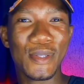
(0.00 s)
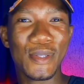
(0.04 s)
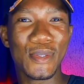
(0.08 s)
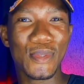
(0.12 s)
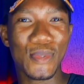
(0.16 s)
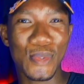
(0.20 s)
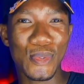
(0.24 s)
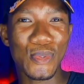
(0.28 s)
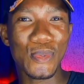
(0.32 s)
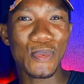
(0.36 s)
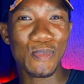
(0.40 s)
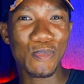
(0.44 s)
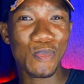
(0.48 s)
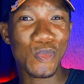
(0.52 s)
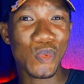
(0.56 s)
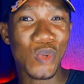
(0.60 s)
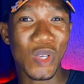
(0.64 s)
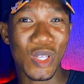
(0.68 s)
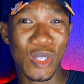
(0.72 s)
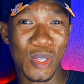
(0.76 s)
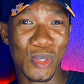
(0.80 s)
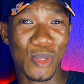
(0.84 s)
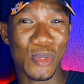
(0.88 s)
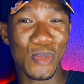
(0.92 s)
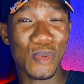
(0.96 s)

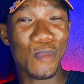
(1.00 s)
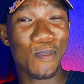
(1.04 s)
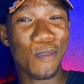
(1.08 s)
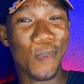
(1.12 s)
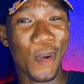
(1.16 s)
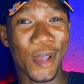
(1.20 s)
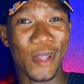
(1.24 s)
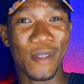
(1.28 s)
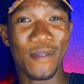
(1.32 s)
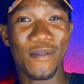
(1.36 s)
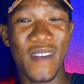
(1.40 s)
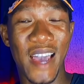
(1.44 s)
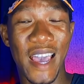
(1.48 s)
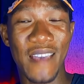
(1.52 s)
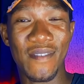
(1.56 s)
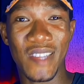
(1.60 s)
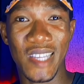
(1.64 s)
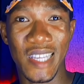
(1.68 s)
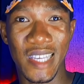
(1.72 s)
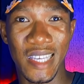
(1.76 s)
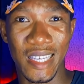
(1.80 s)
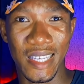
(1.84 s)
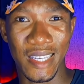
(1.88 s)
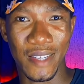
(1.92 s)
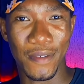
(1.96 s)
222.5
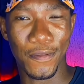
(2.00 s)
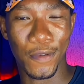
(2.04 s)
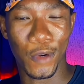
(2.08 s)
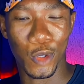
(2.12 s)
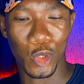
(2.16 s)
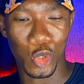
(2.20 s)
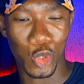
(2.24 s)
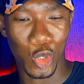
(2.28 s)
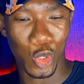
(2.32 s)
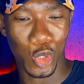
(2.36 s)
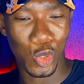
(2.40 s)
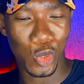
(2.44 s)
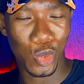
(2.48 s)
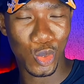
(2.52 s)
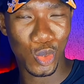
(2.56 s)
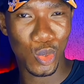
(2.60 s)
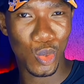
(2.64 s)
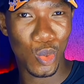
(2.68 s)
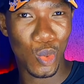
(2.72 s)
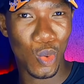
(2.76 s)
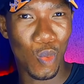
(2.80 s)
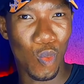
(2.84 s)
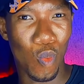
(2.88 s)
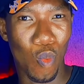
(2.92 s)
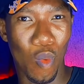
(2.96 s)
gig for just
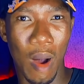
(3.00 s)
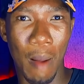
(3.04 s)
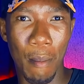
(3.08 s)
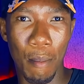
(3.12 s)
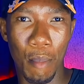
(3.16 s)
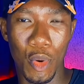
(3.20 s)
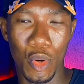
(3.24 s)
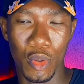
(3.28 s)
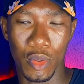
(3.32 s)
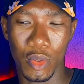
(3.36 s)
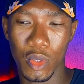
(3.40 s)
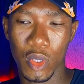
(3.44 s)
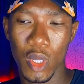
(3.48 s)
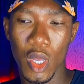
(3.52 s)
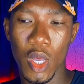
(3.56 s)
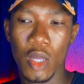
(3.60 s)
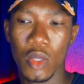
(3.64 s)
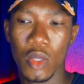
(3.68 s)
1 month.